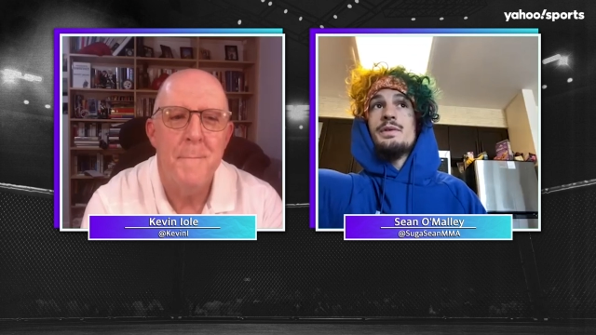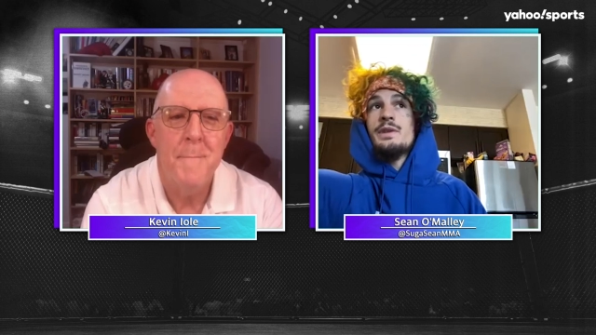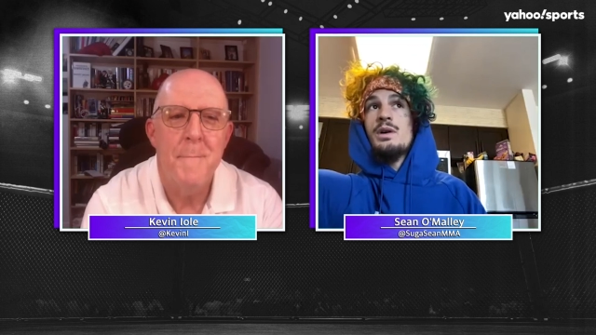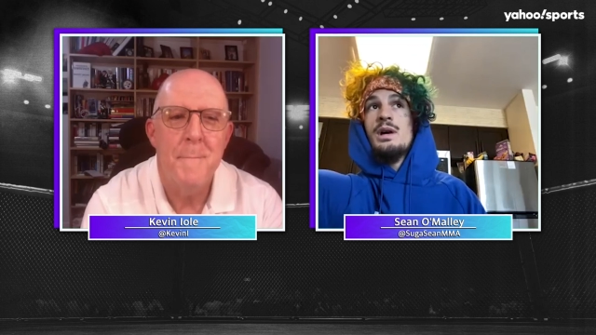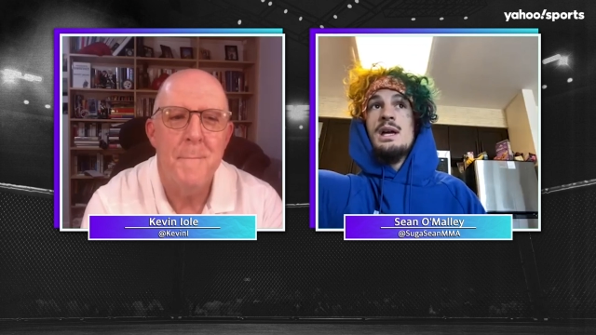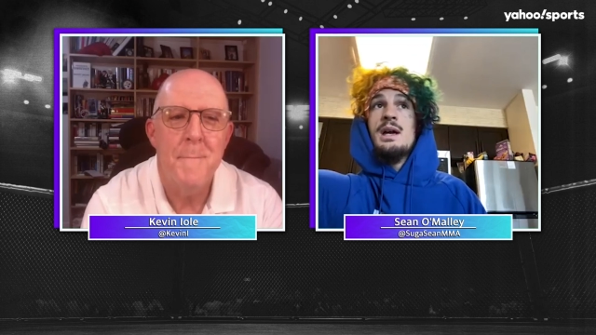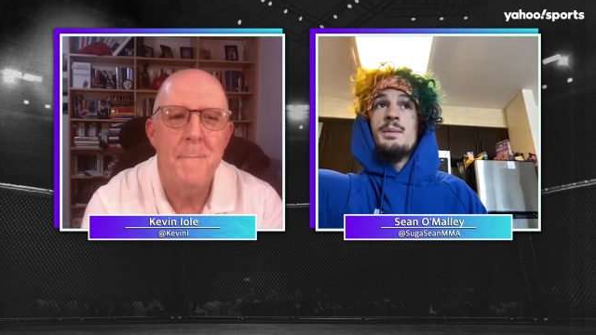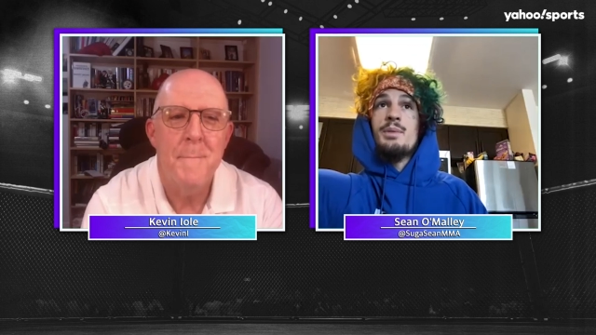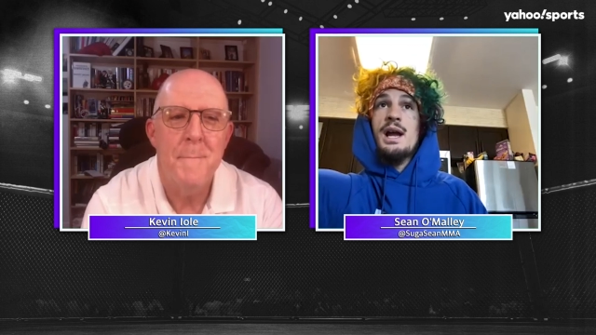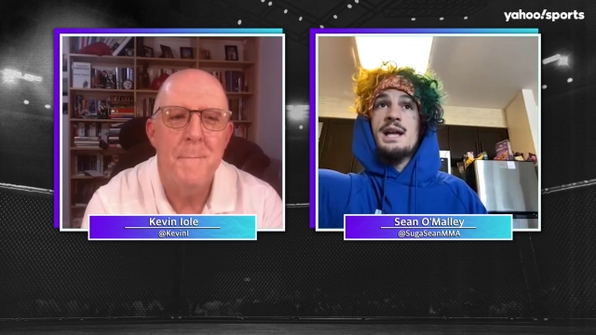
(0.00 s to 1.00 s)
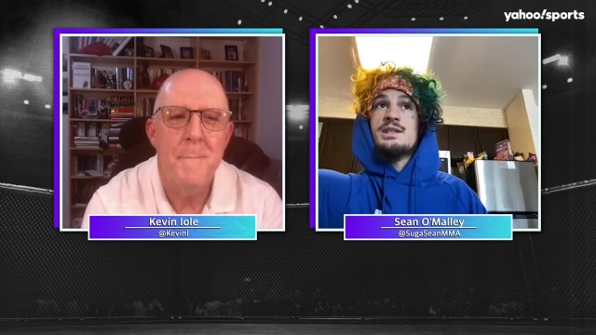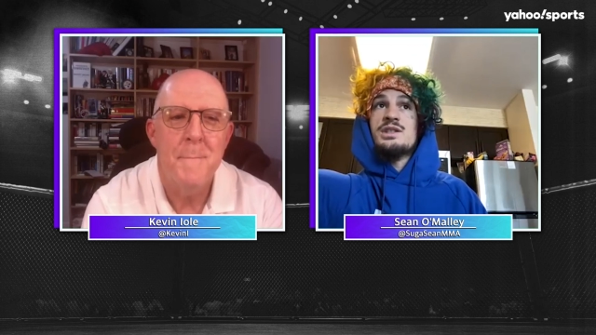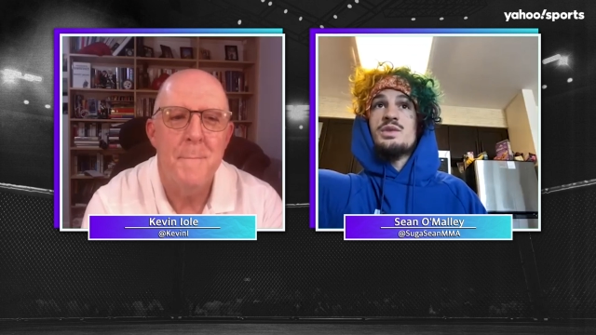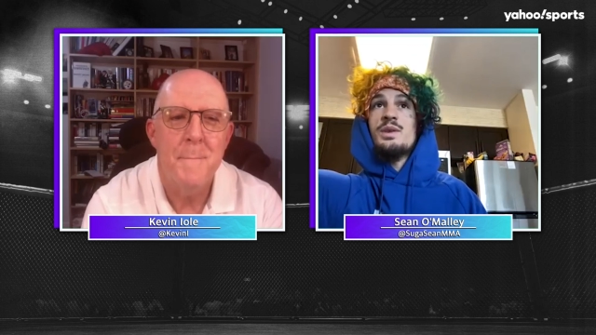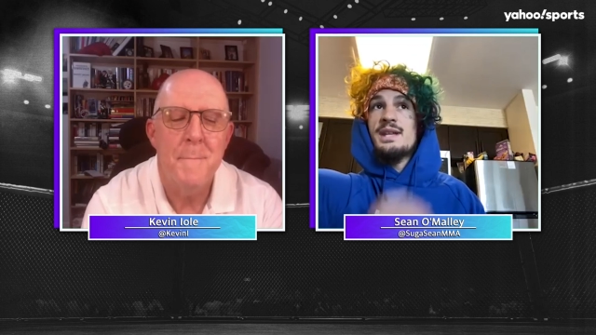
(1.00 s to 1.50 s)
Speaker 1: So Brian's
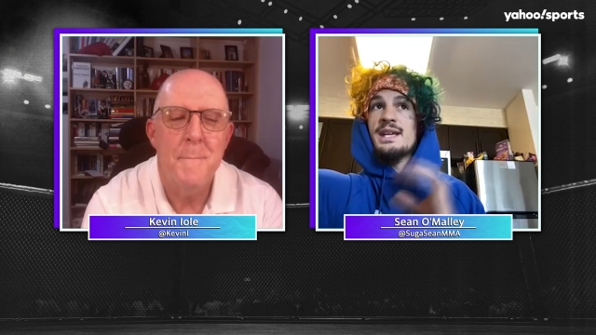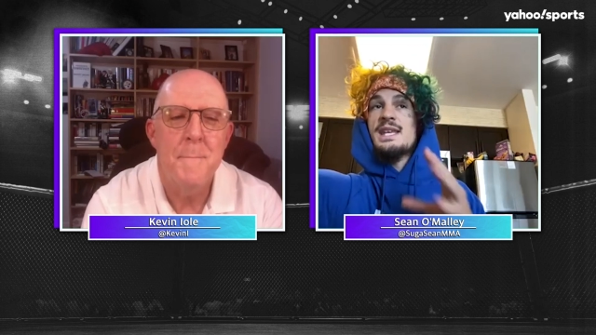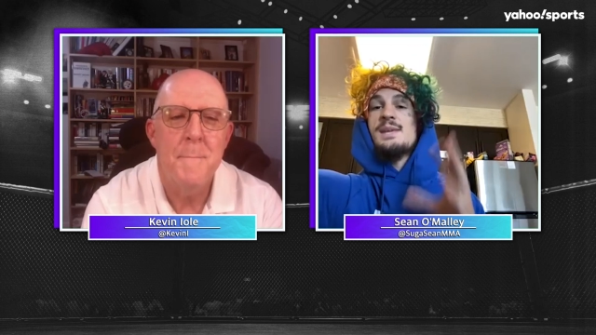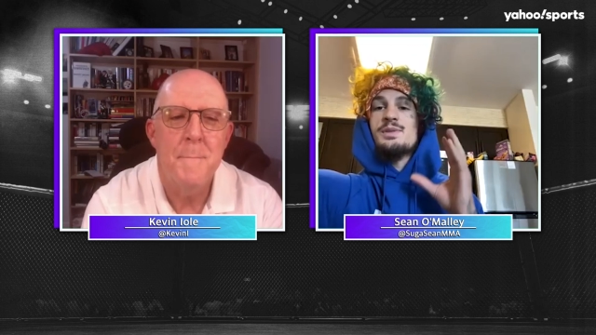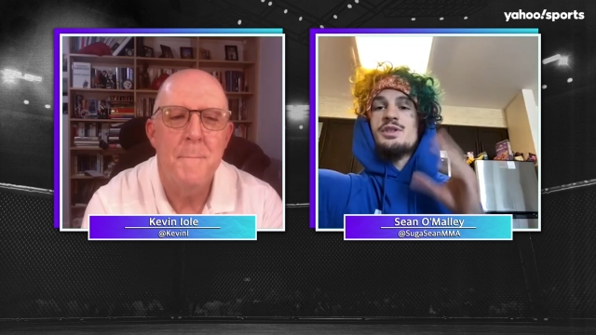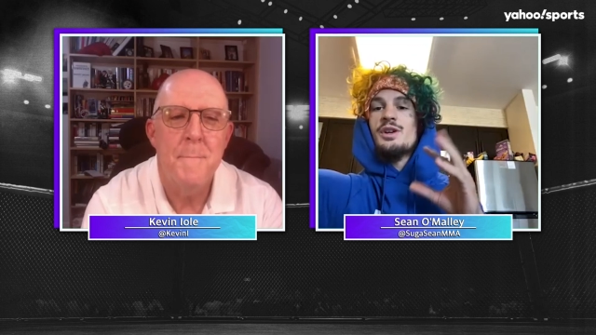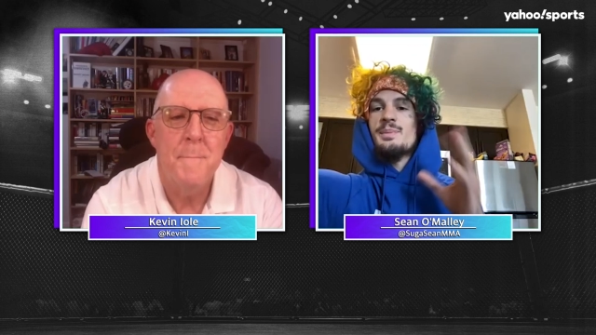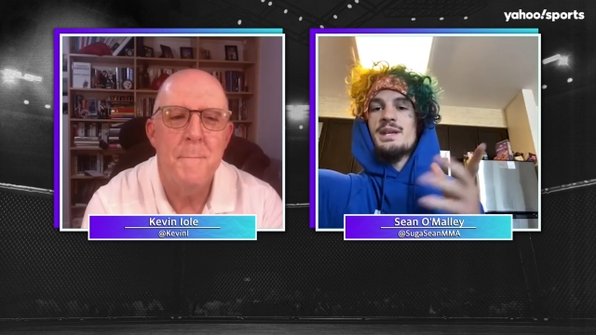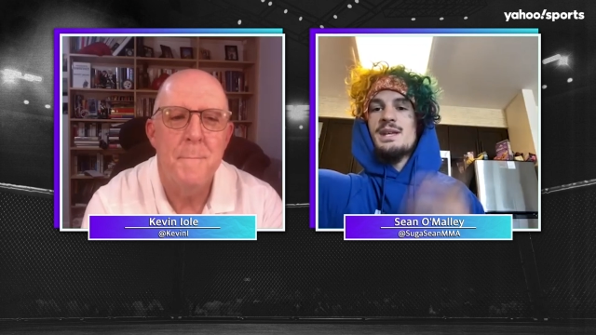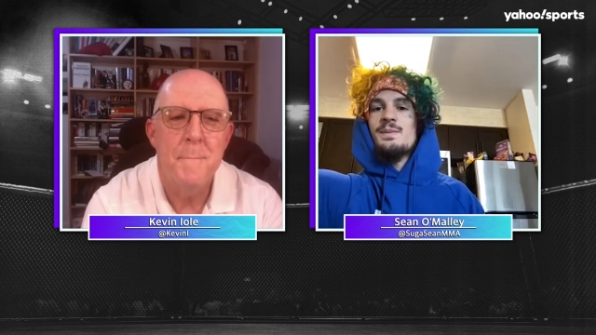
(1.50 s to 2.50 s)
just the one that keeps chirping.